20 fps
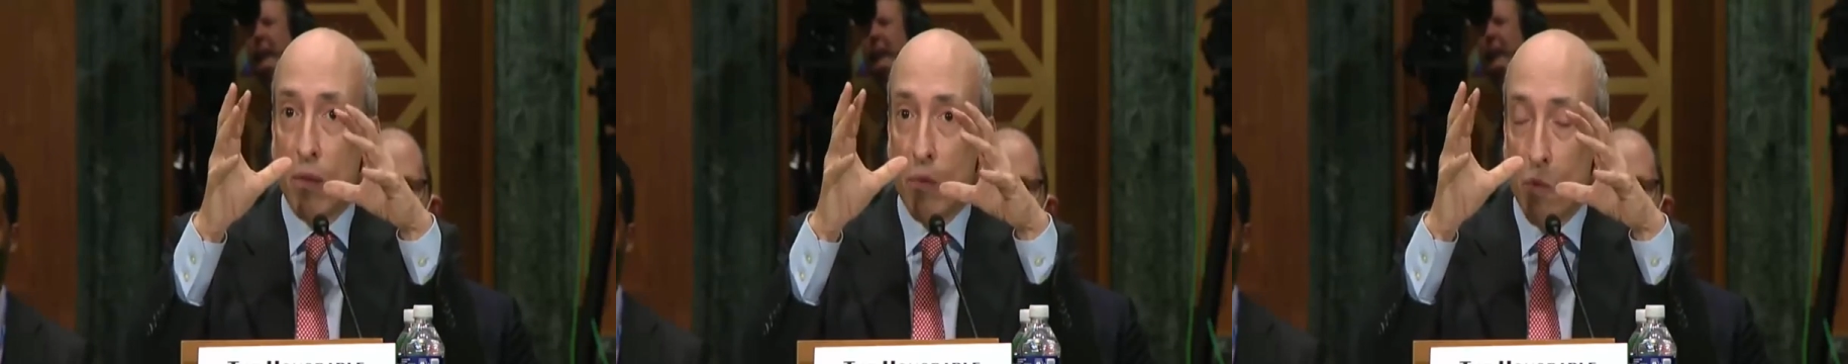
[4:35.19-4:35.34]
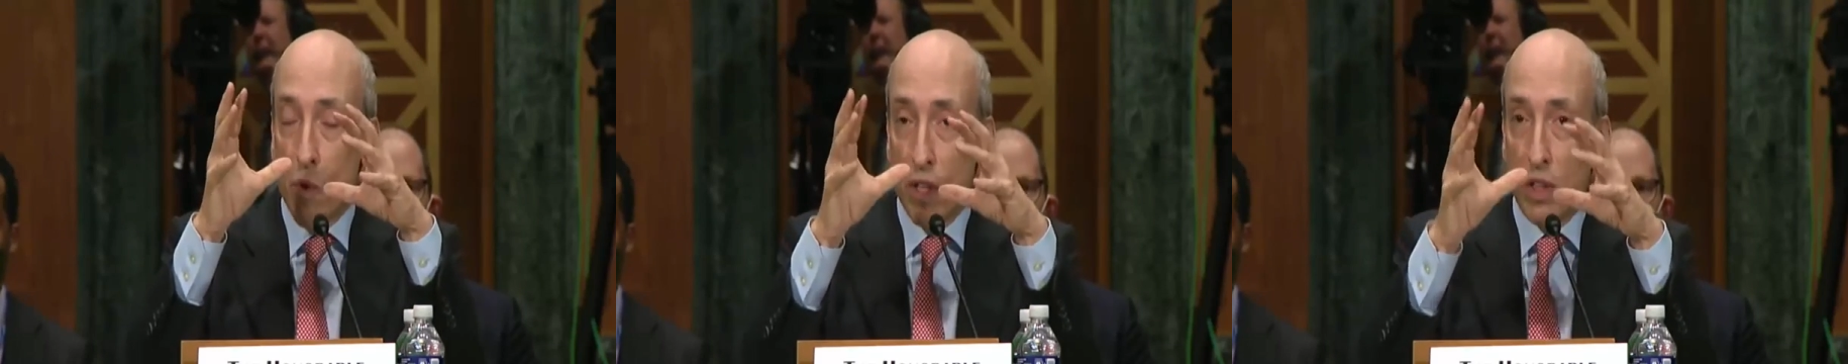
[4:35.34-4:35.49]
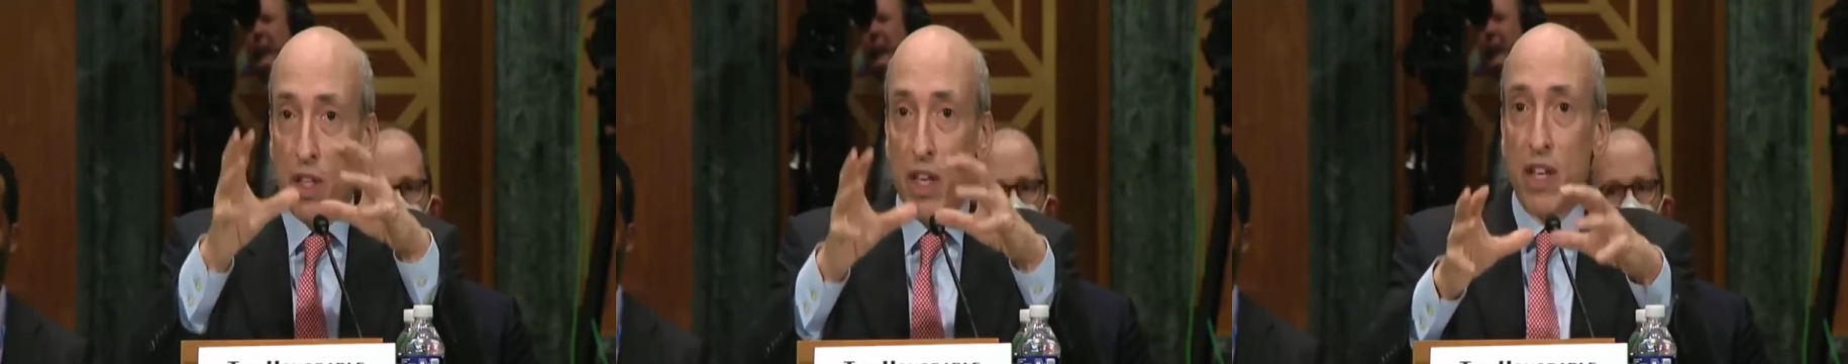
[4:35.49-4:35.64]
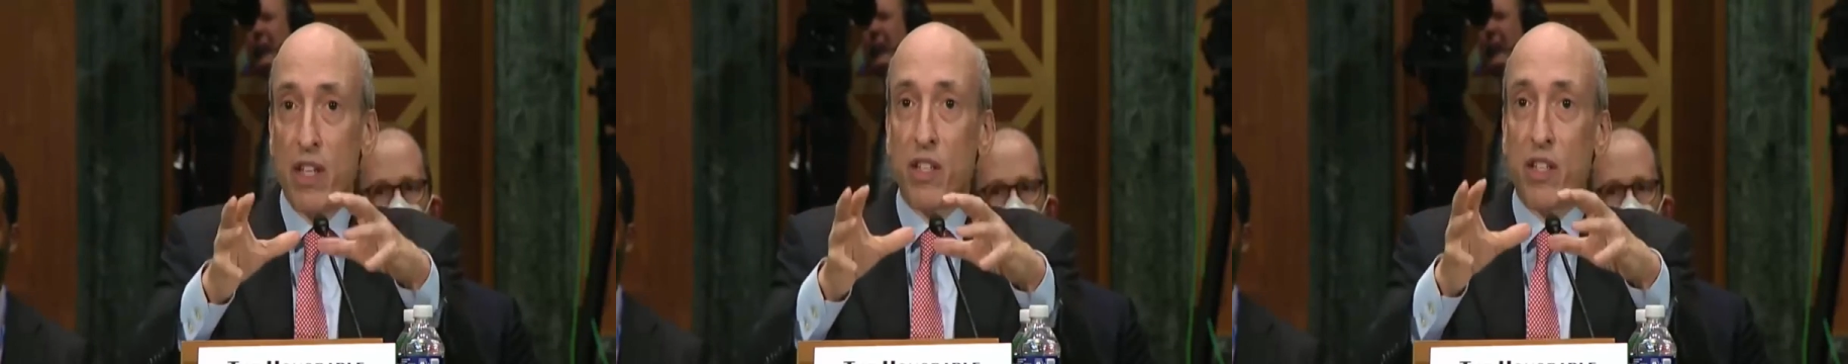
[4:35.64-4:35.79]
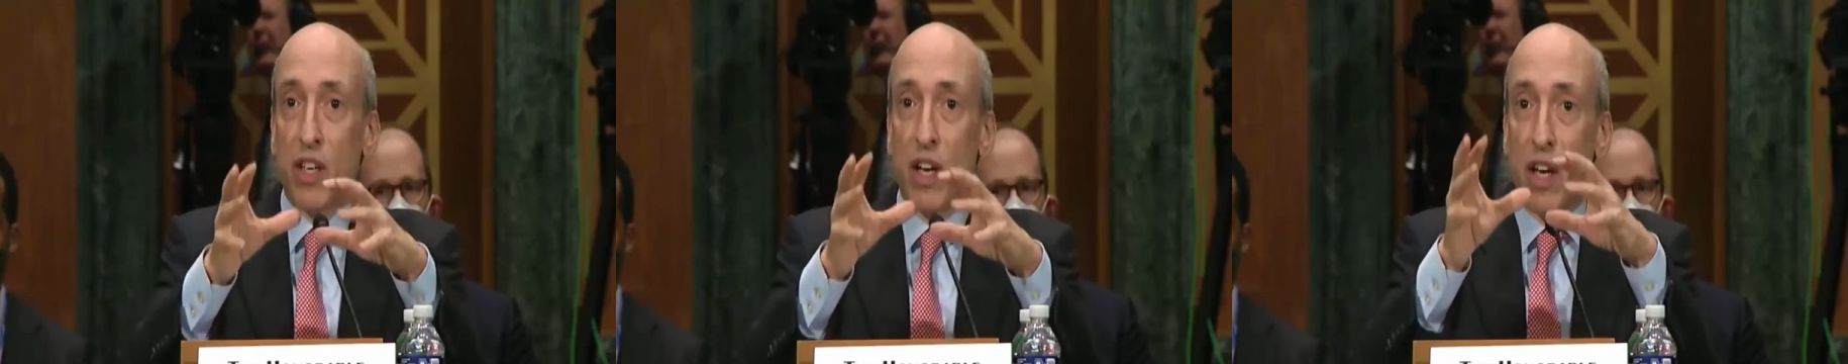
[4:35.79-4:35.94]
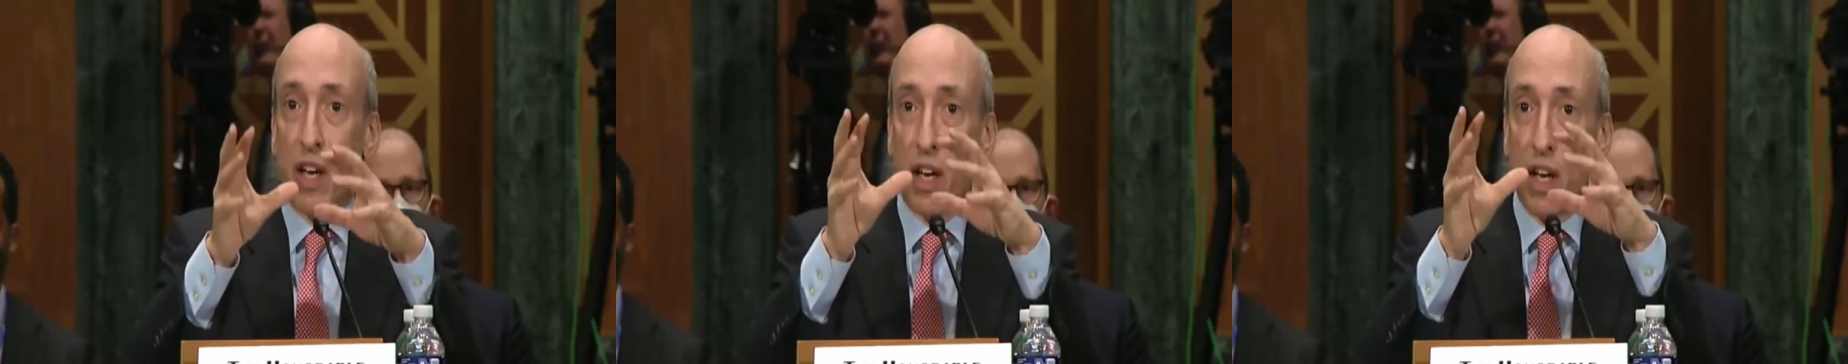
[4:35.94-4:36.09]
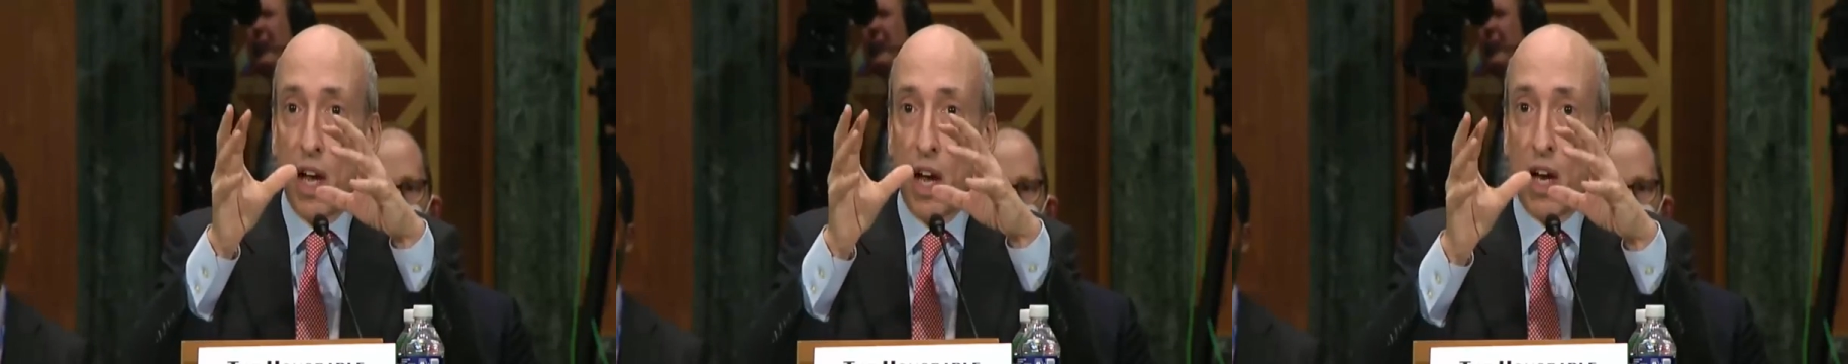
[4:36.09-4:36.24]
what they
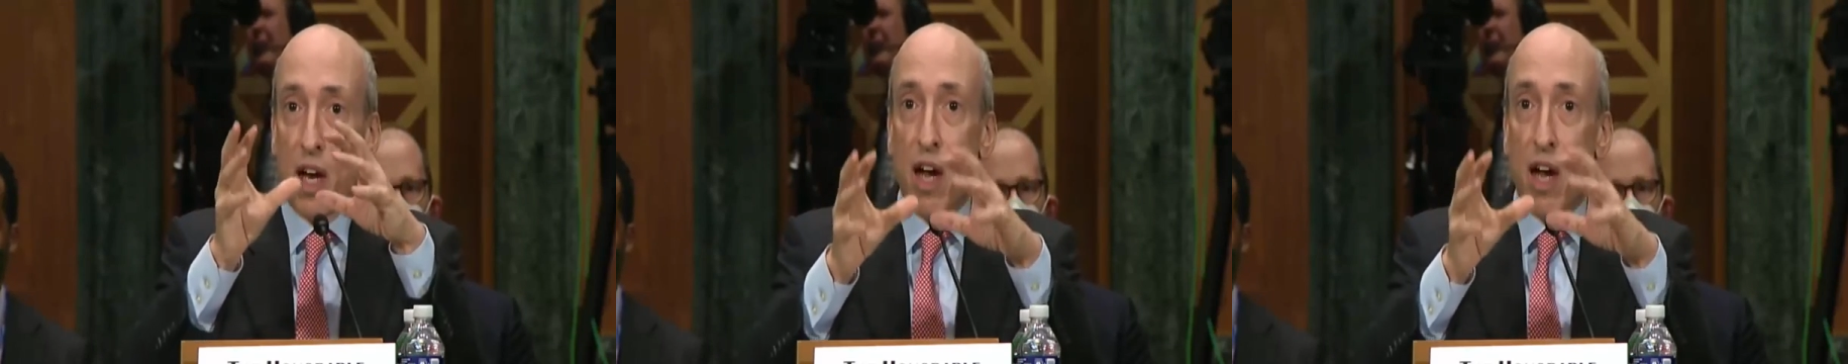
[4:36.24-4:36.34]
say, a